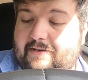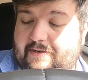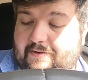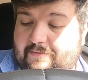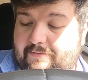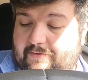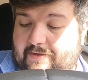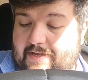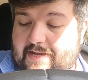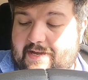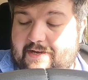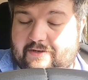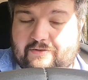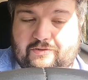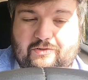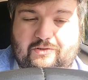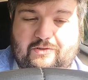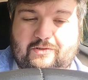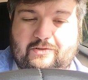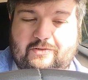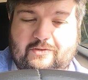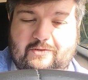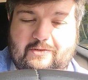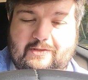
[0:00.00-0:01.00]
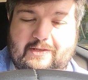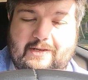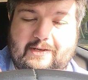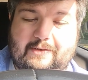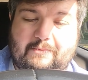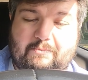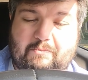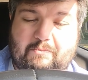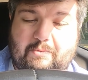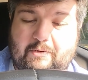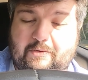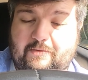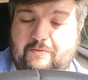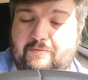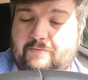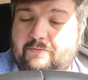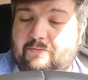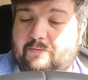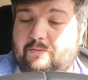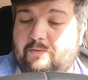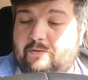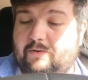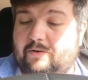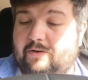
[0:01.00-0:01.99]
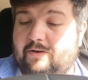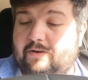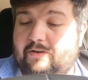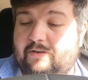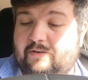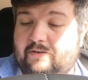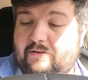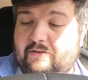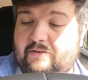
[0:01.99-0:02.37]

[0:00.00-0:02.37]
a flash that is built for